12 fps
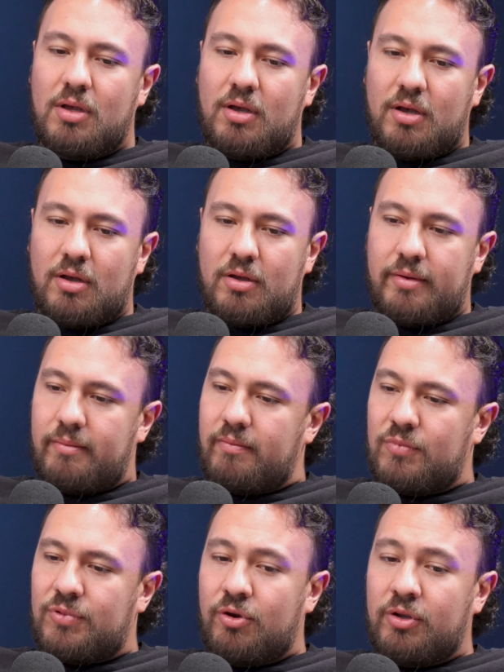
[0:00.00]
um,
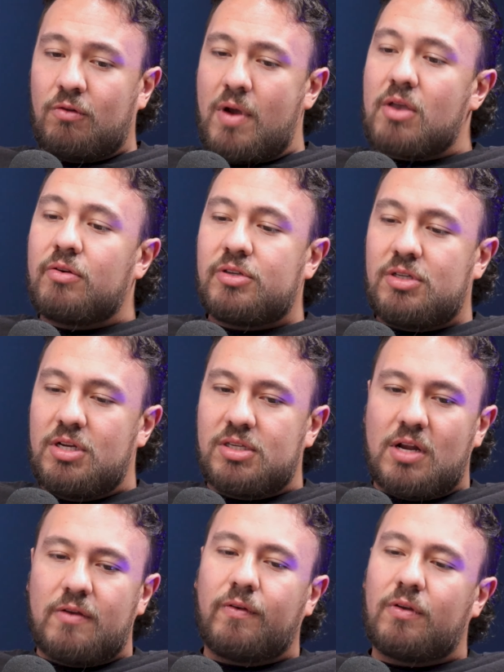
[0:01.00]
during the regular
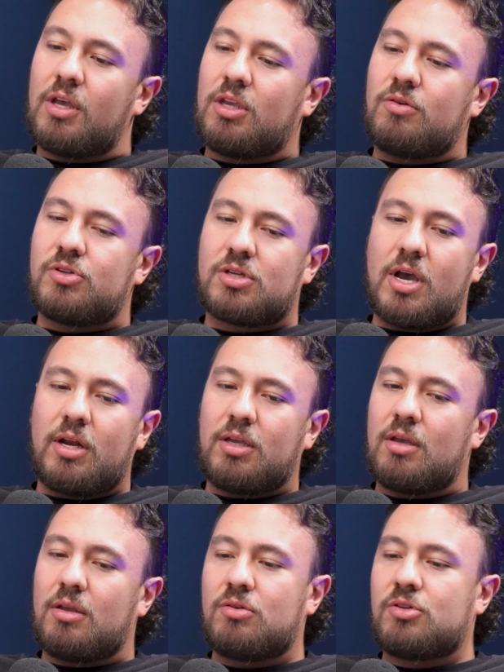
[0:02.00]
season, I feel like you just got to
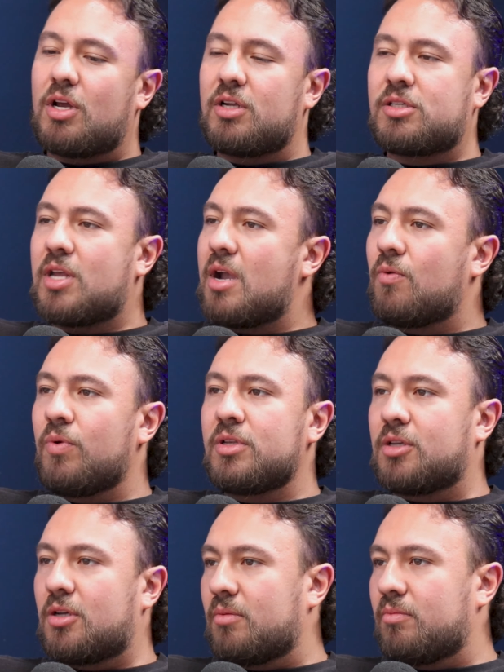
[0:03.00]
get you just got to stack
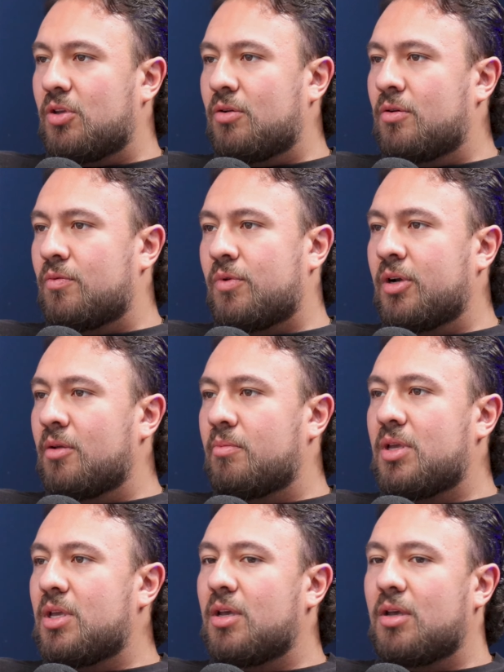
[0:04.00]
wins up. You don't want to
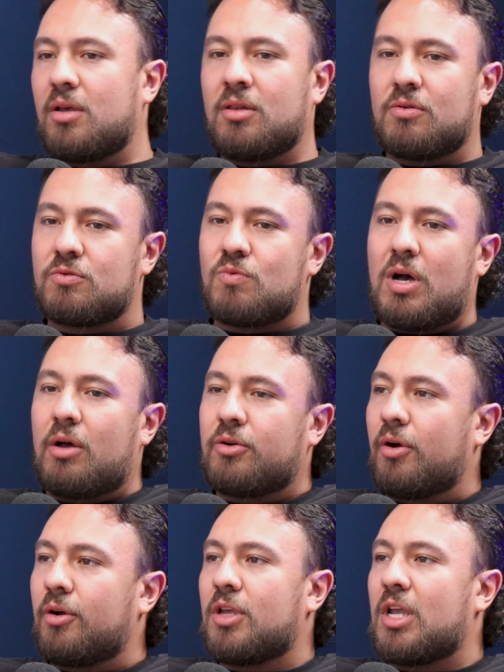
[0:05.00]
be in those wild
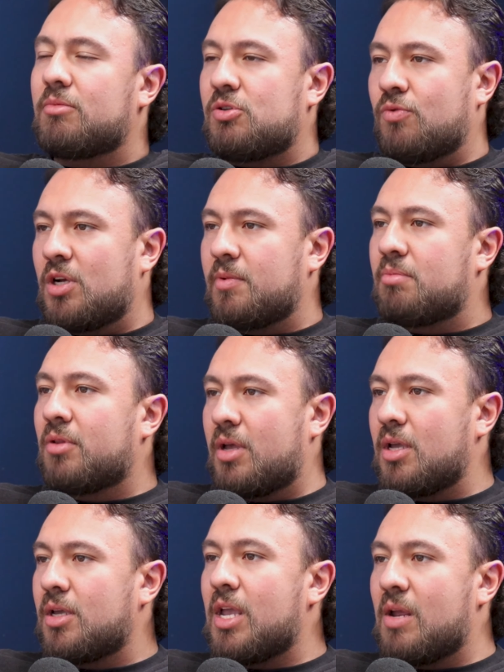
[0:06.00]
card games. You want to be
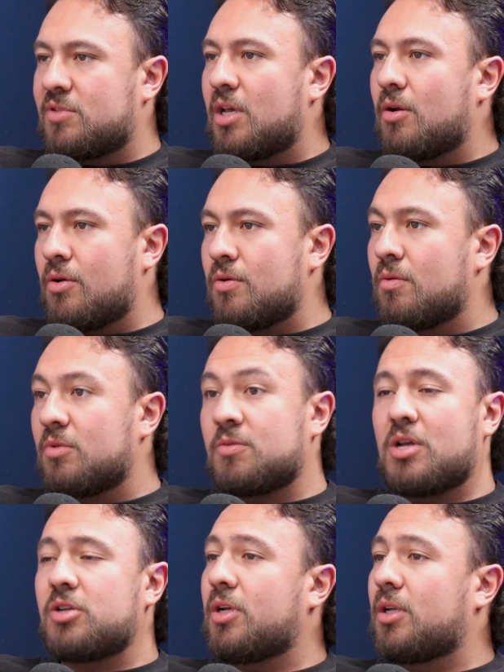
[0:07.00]
playing games at home, especially